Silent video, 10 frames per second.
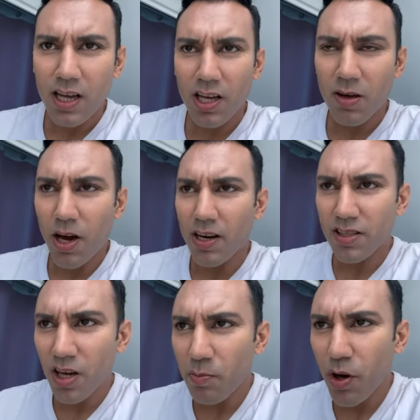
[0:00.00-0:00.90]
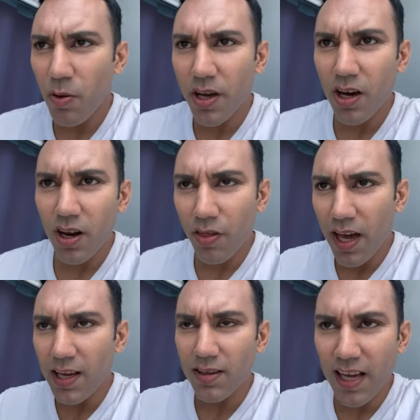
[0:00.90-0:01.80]
Come on, at some point we got to
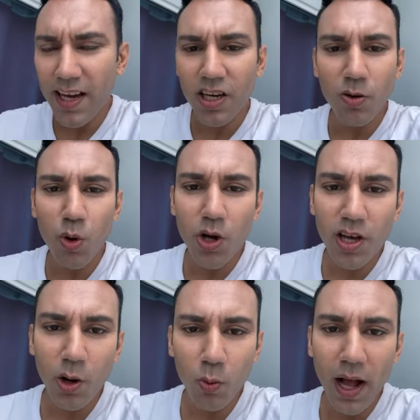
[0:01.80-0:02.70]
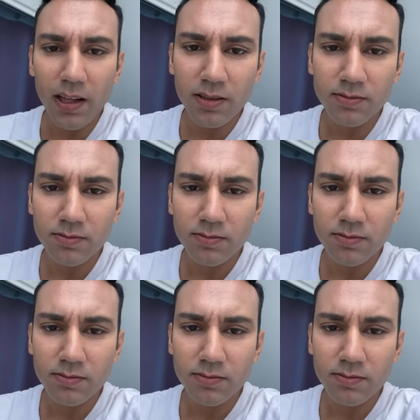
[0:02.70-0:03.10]
think, is that going to work out well?